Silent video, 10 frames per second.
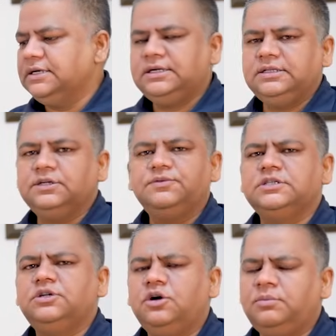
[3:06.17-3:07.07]
another was
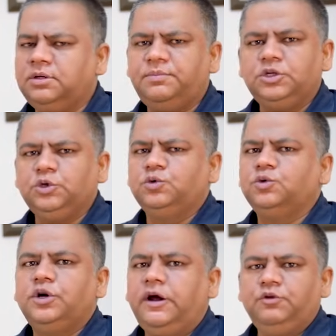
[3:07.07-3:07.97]
in normal, but you do
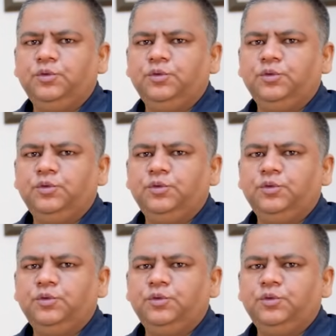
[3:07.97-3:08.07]
not have to